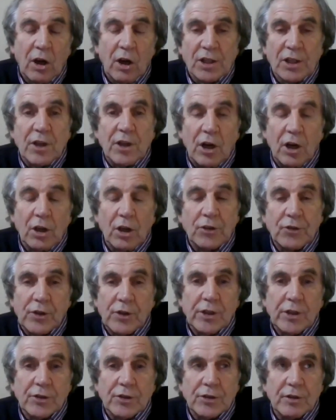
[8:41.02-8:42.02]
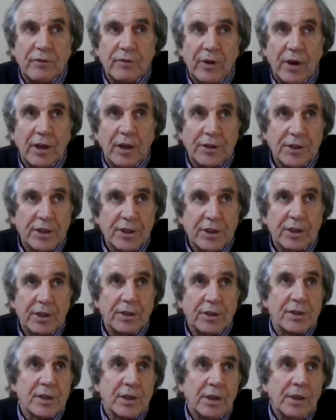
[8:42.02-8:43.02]
All 300
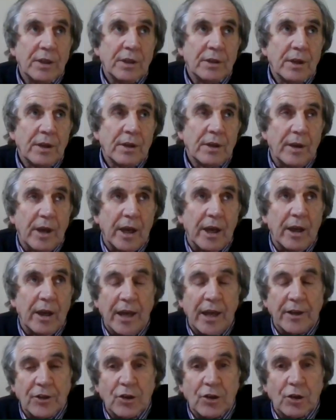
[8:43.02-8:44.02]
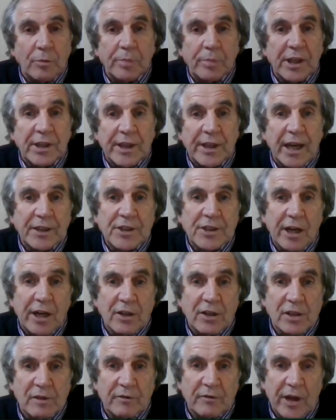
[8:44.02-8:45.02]
volunteers ended up in that
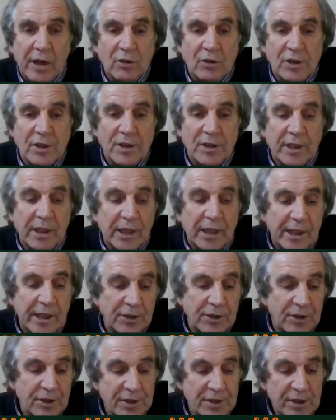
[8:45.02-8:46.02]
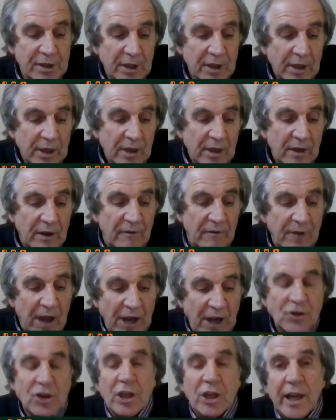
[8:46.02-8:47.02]
terrace of houses. The leaders
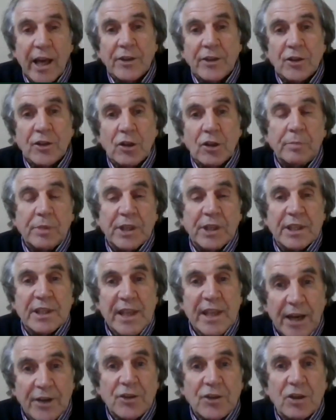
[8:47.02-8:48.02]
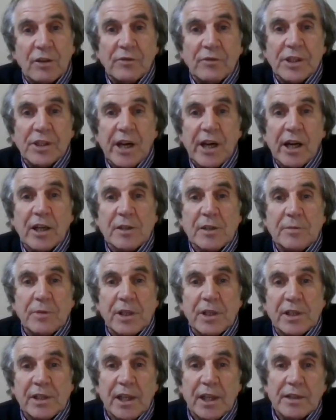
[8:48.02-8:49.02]
eventually ended up in the centre of the terrace,
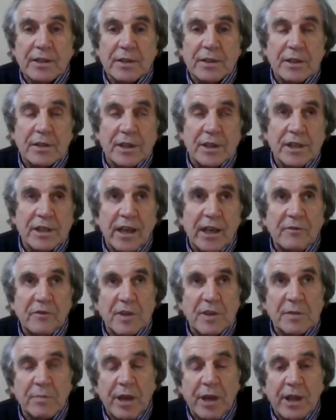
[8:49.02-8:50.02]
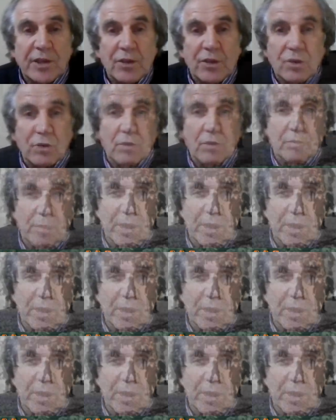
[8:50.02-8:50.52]
because that's the safest place you